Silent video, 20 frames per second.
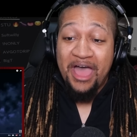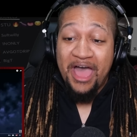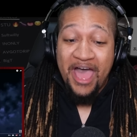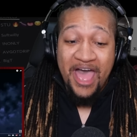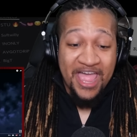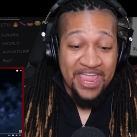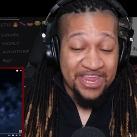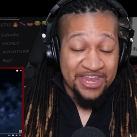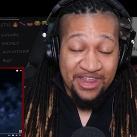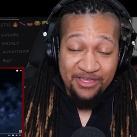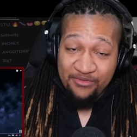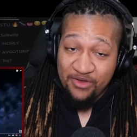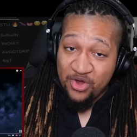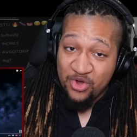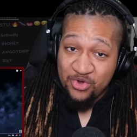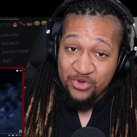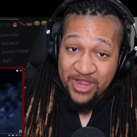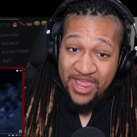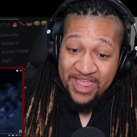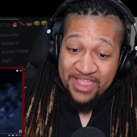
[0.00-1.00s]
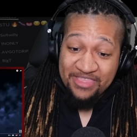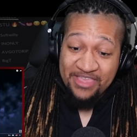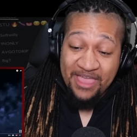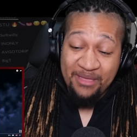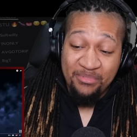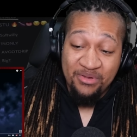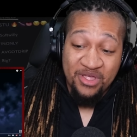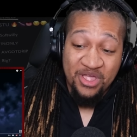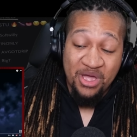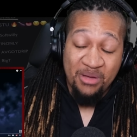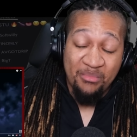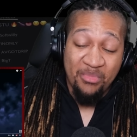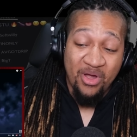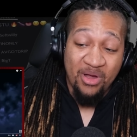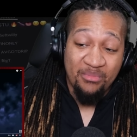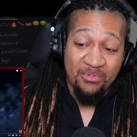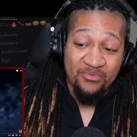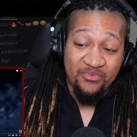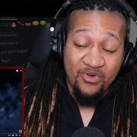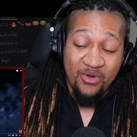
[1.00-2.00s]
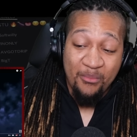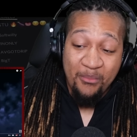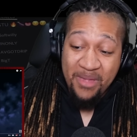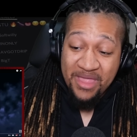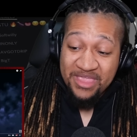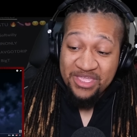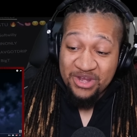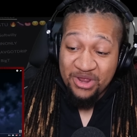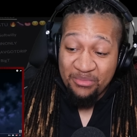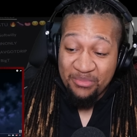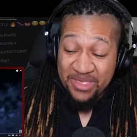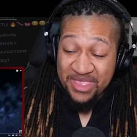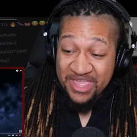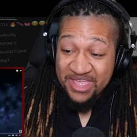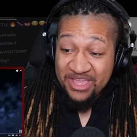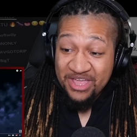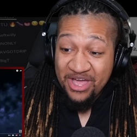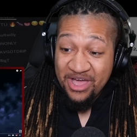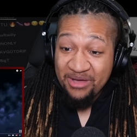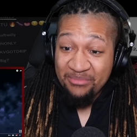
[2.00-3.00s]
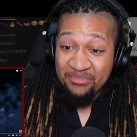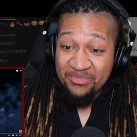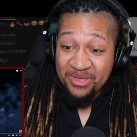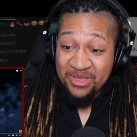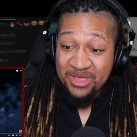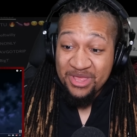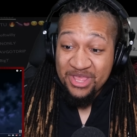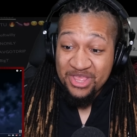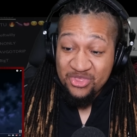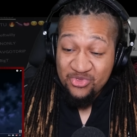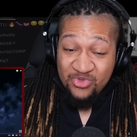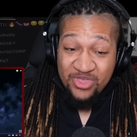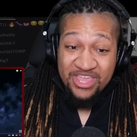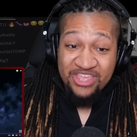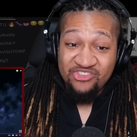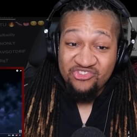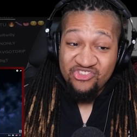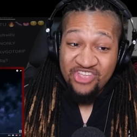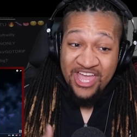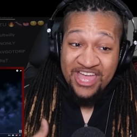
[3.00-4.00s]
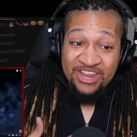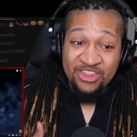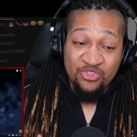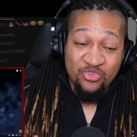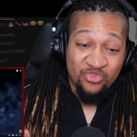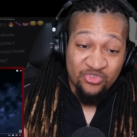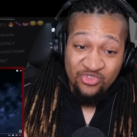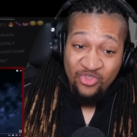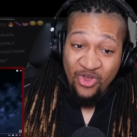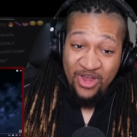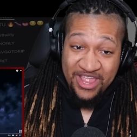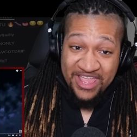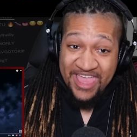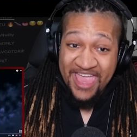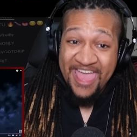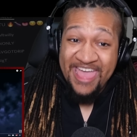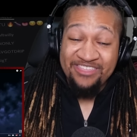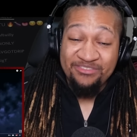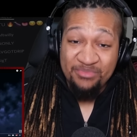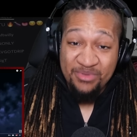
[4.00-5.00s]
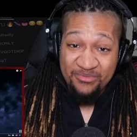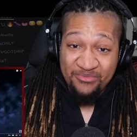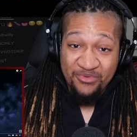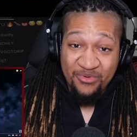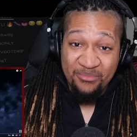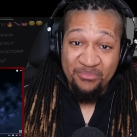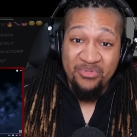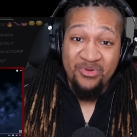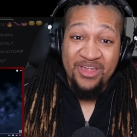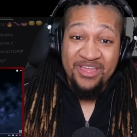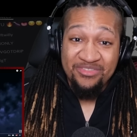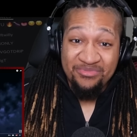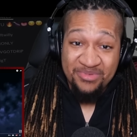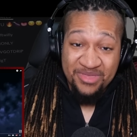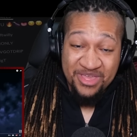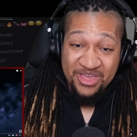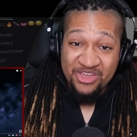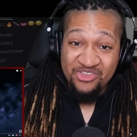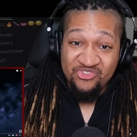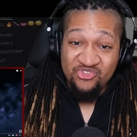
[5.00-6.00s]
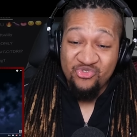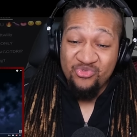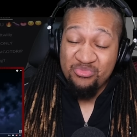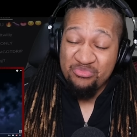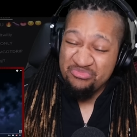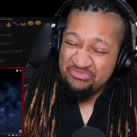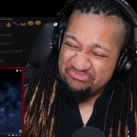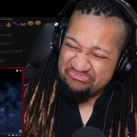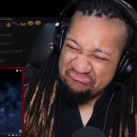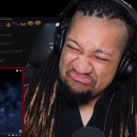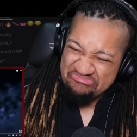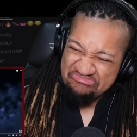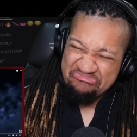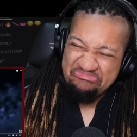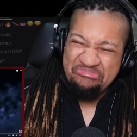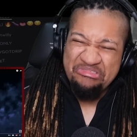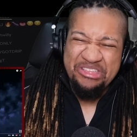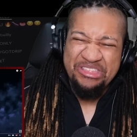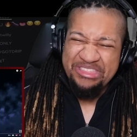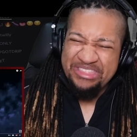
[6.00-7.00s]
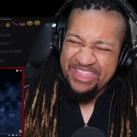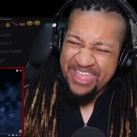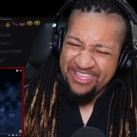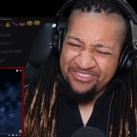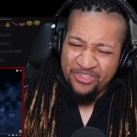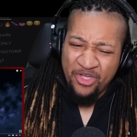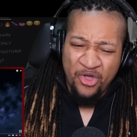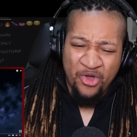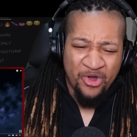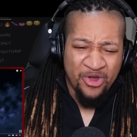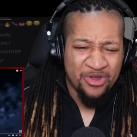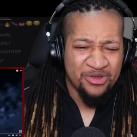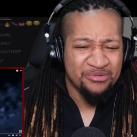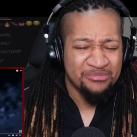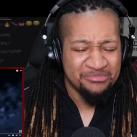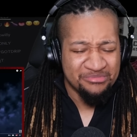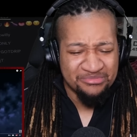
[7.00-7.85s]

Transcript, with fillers: I ain't never heard that type of gumball before. Making him hiccup. You get shot, you start gasping for breath because you, that's hard.